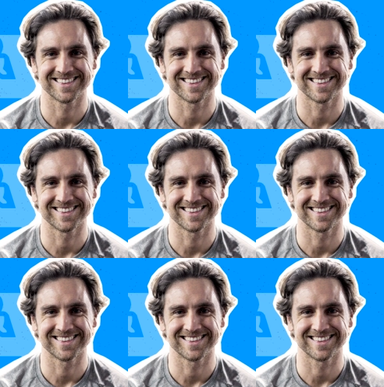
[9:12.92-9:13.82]

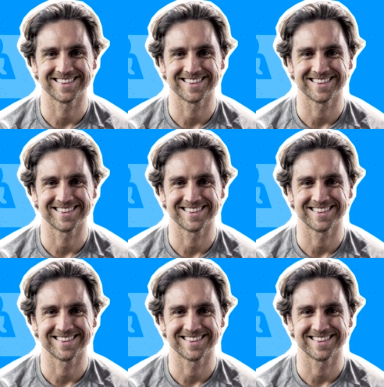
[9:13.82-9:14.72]

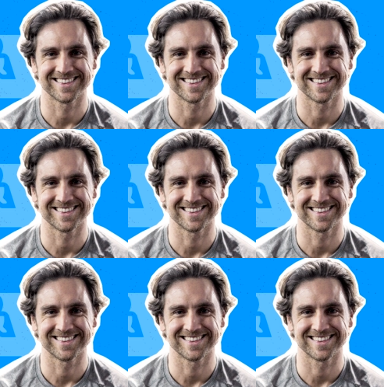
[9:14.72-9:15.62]

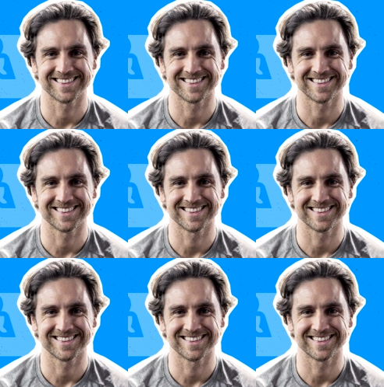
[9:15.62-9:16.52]

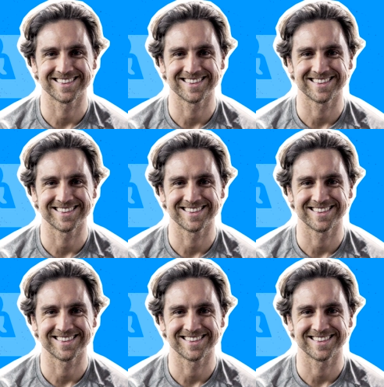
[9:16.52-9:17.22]
The face doesn't move, so there is nothing to read.